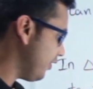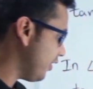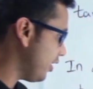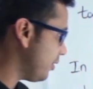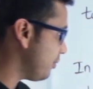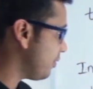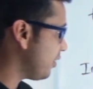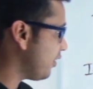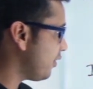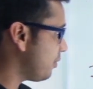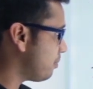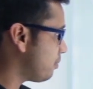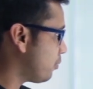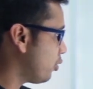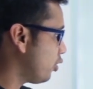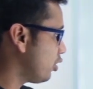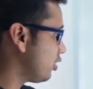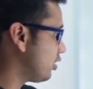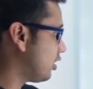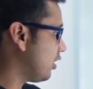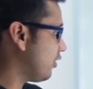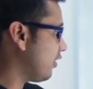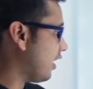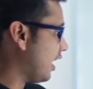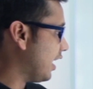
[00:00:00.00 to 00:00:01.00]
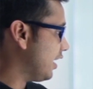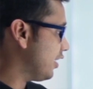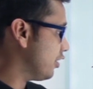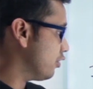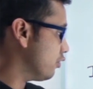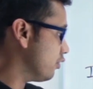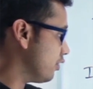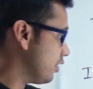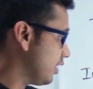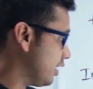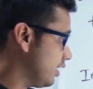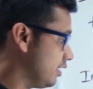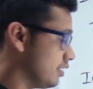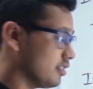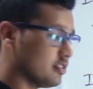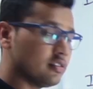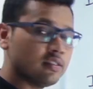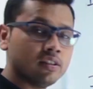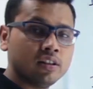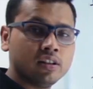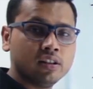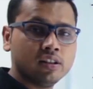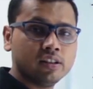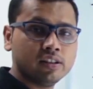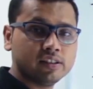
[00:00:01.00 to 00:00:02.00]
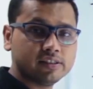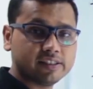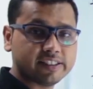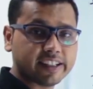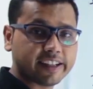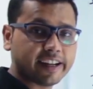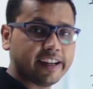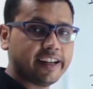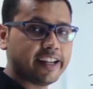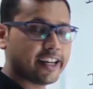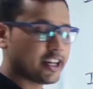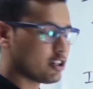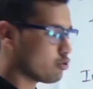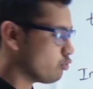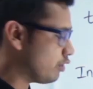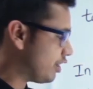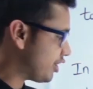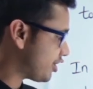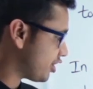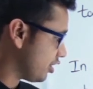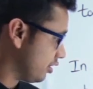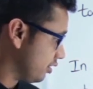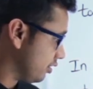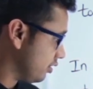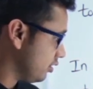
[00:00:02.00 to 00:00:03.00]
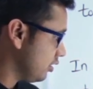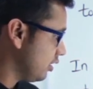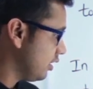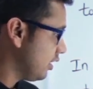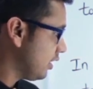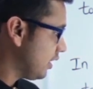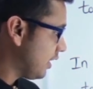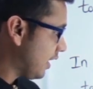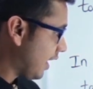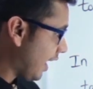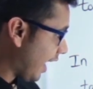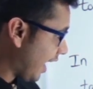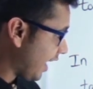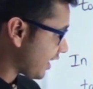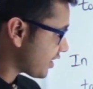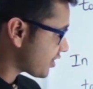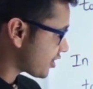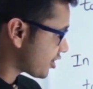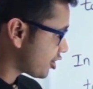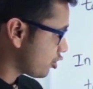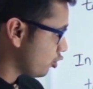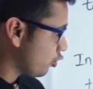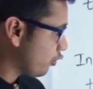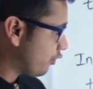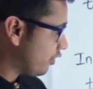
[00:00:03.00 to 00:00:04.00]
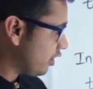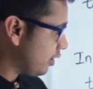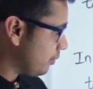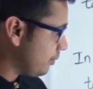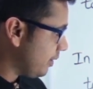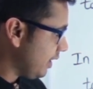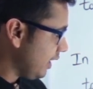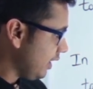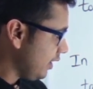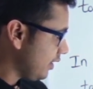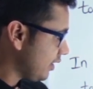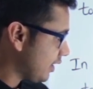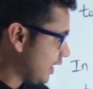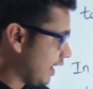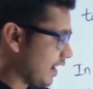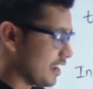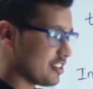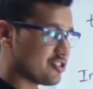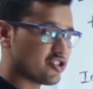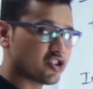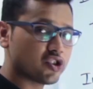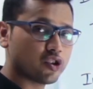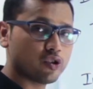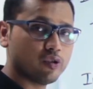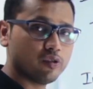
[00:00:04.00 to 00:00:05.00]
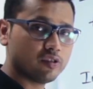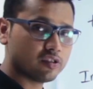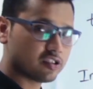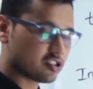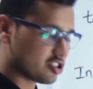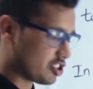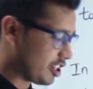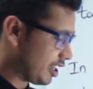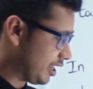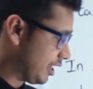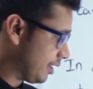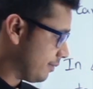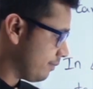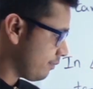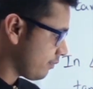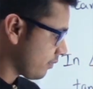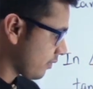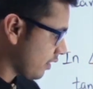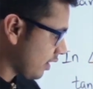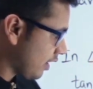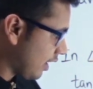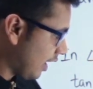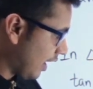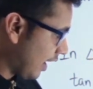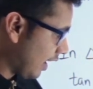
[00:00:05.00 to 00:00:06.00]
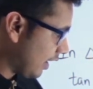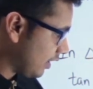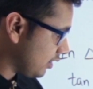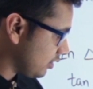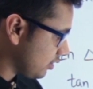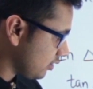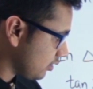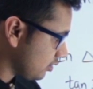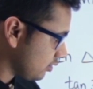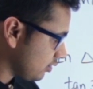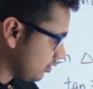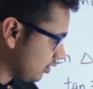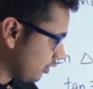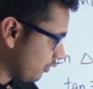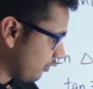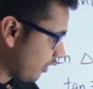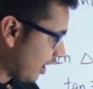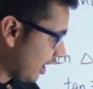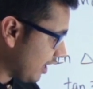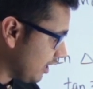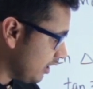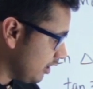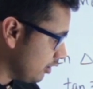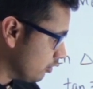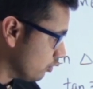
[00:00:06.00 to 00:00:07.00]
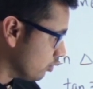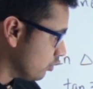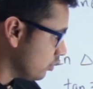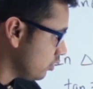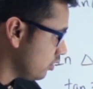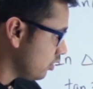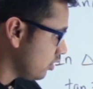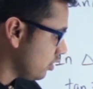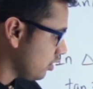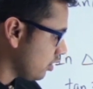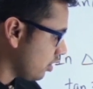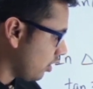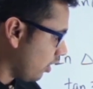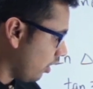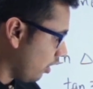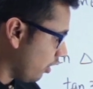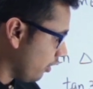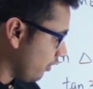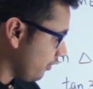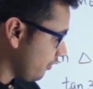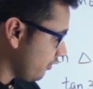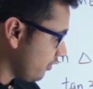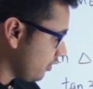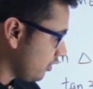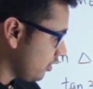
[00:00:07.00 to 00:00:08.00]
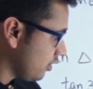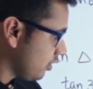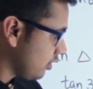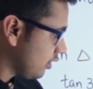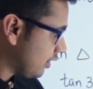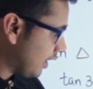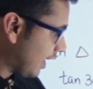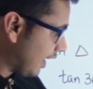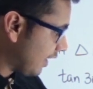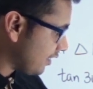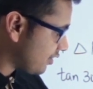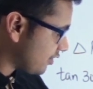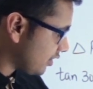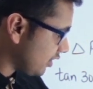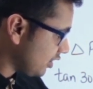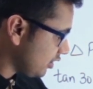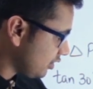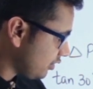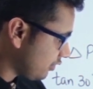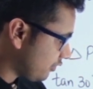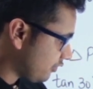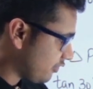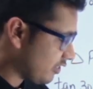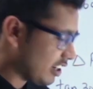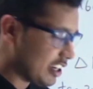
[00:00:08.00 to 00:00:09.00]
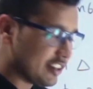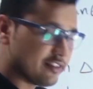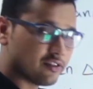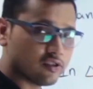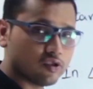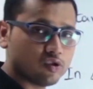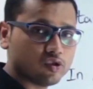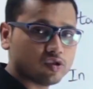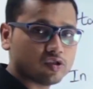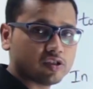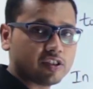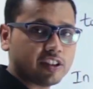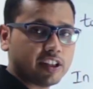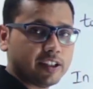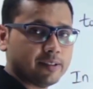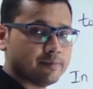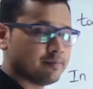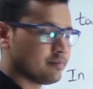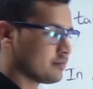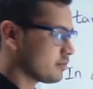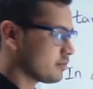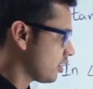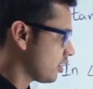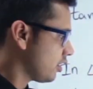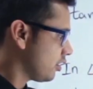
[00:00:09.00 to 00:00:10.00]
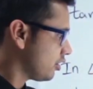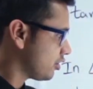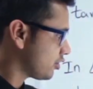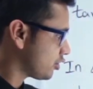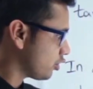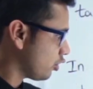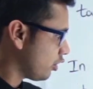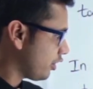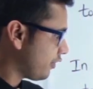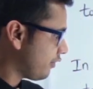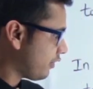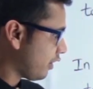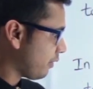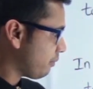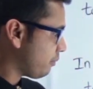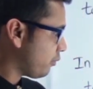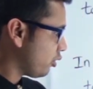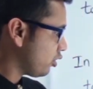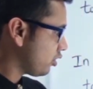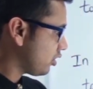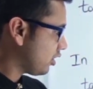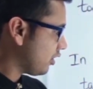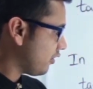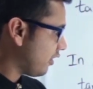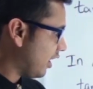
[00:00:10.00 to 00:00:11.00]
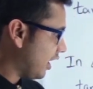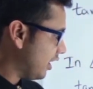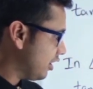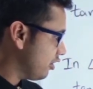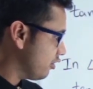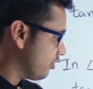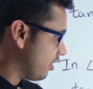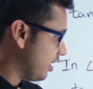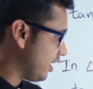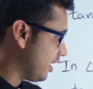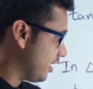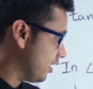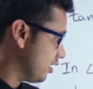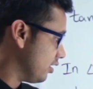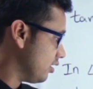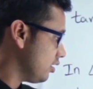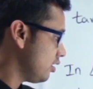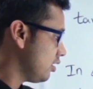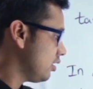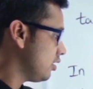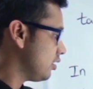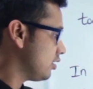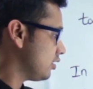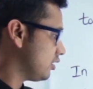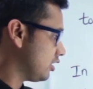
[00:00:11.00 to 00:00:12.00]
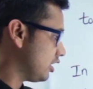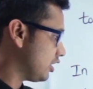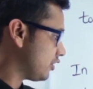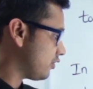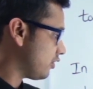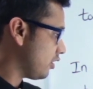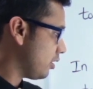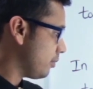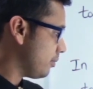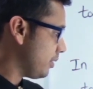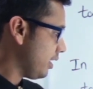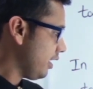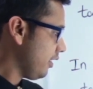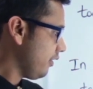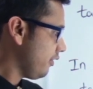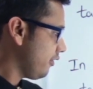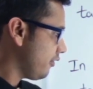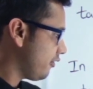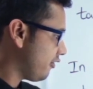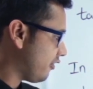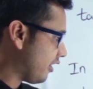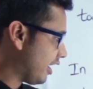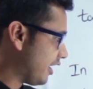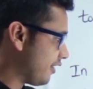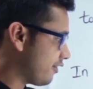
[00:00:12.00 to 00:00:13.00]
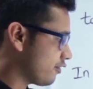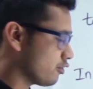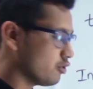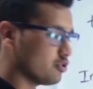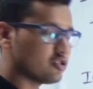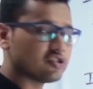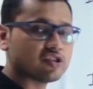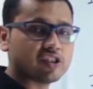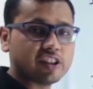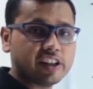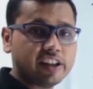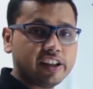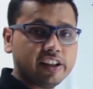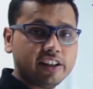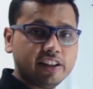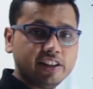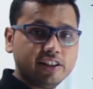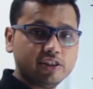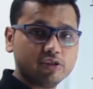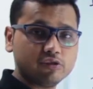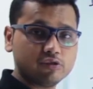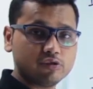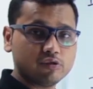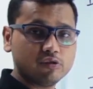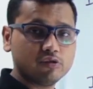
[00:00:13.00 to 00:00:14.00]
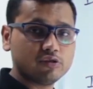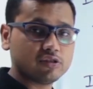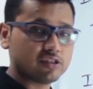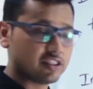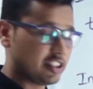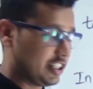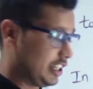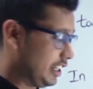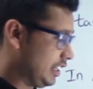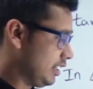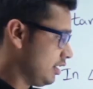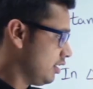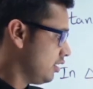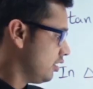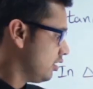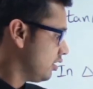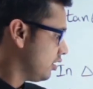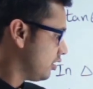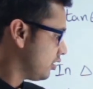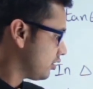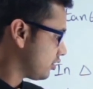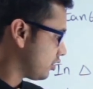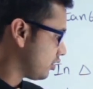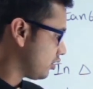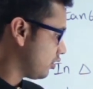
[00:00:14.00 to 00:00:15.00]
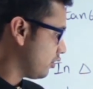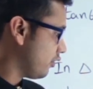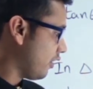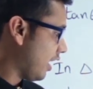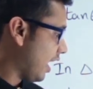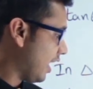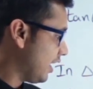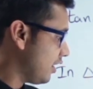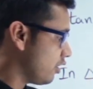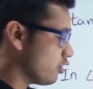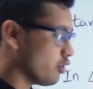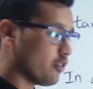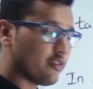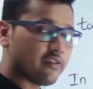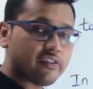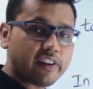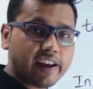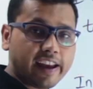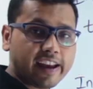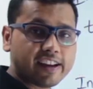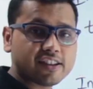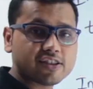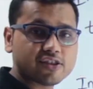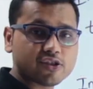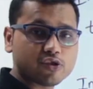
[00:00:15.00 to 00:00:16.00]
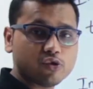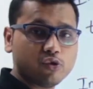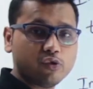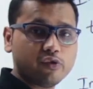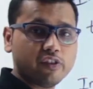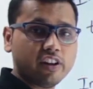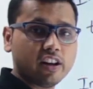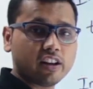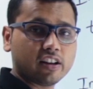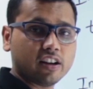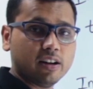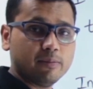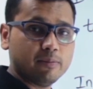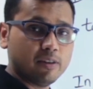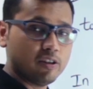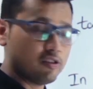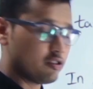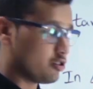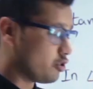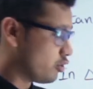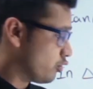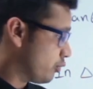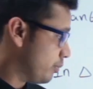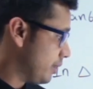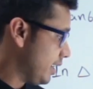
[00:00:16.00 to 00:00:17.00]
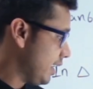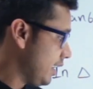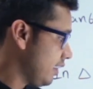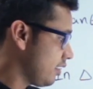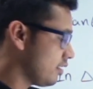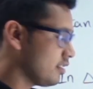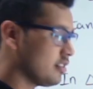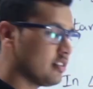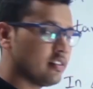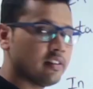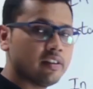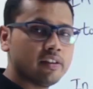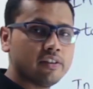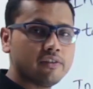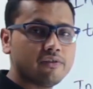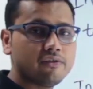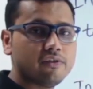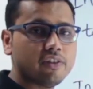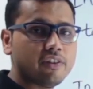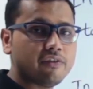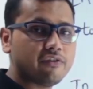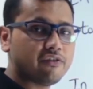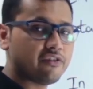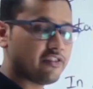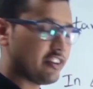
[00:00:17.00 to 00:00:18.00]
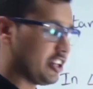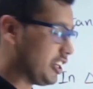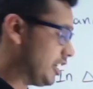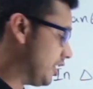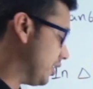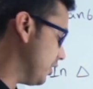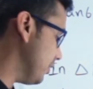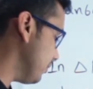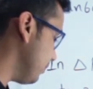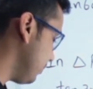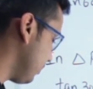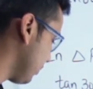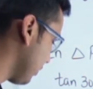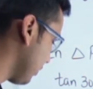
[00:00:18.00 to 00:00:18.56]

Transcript: when we put the value in second equation, x2 will be h root 3, and the value of h is 5 root 3. So if we put the value here, this will be 5 root 3 into root 3. So the value of x2 will come out to be 15.